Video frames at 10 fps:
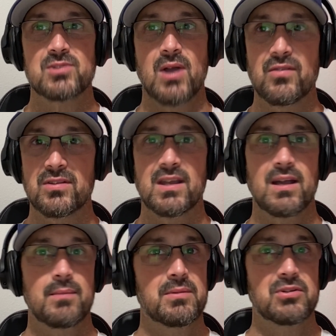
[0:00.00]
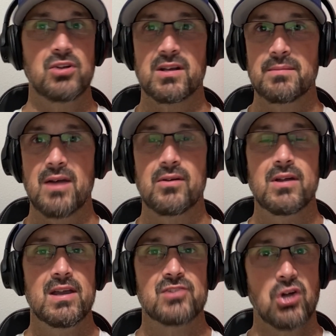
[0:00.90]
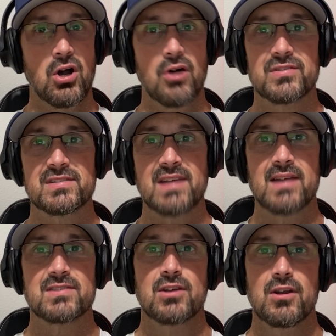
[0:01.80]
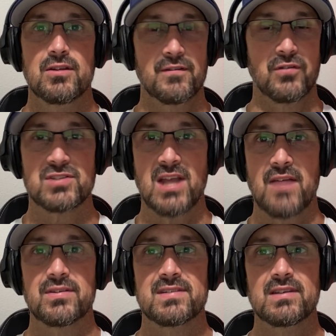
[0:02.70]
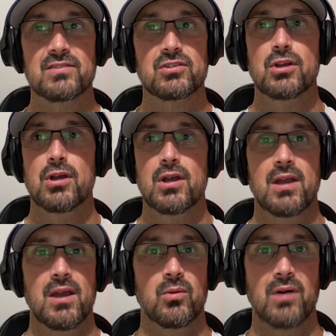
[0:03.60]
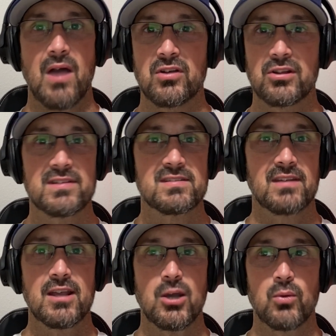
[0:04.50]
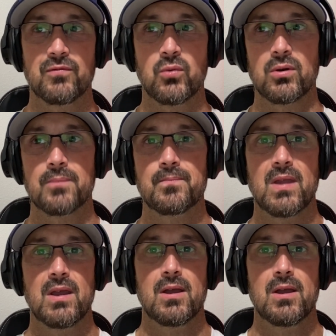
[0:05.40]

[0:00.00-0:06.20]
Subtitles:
So everything I'm going to be talking about is all the stats in the first half of the season, and we'll have a clean slate going forward.